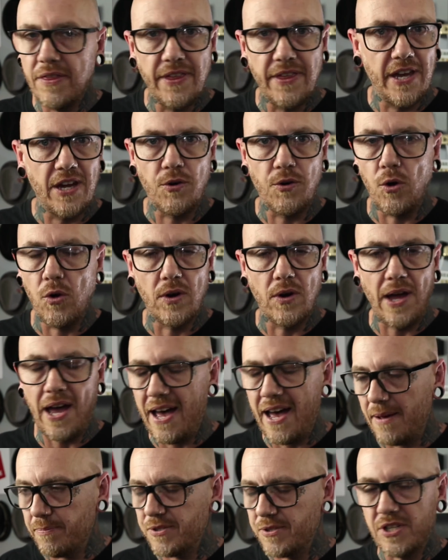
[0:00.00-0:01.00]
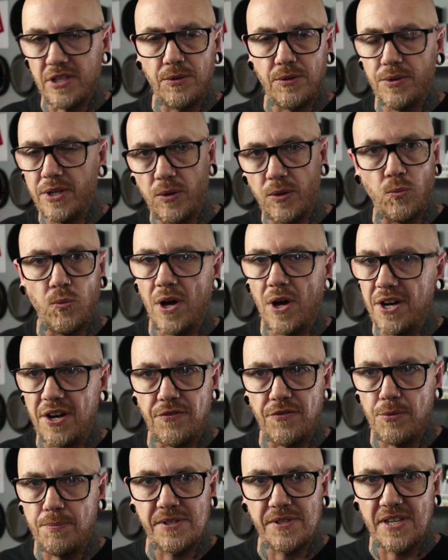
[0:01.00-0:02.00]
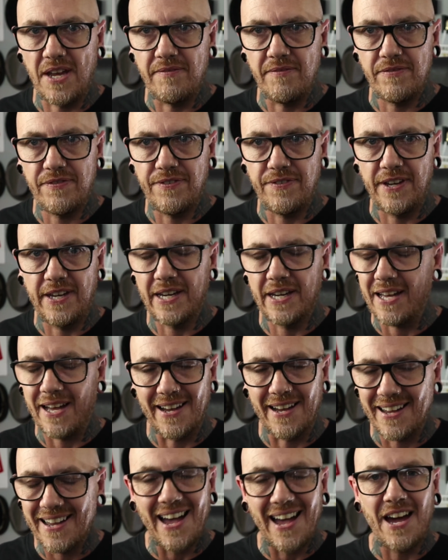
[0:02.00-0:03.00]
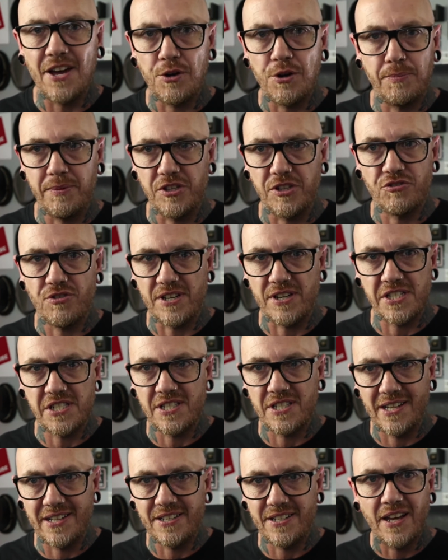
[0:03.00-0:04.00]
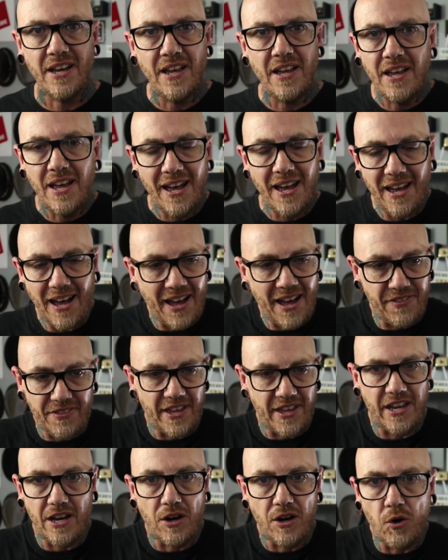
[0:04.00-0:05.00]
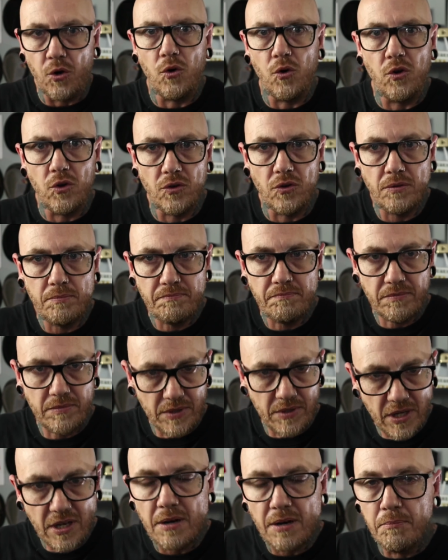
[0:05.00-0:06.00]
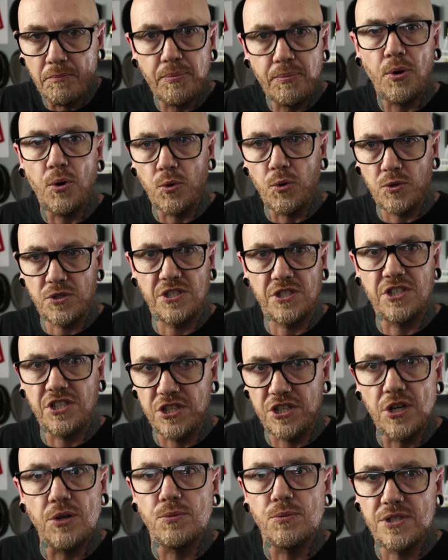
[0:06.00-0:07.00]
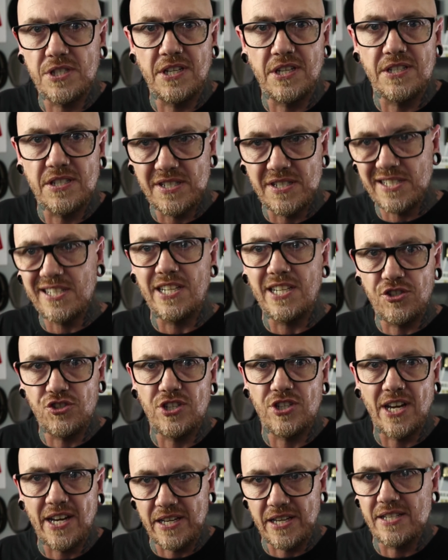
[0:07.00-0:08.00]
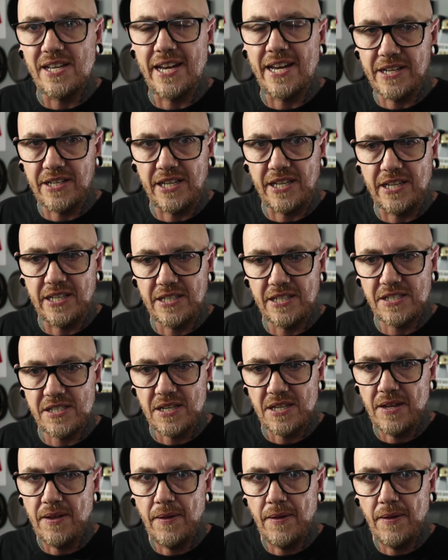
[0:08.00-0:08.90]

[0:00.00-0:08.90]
they are all absolutely 100% fake and cannot be trusted, and they are all composed using CGI techniques.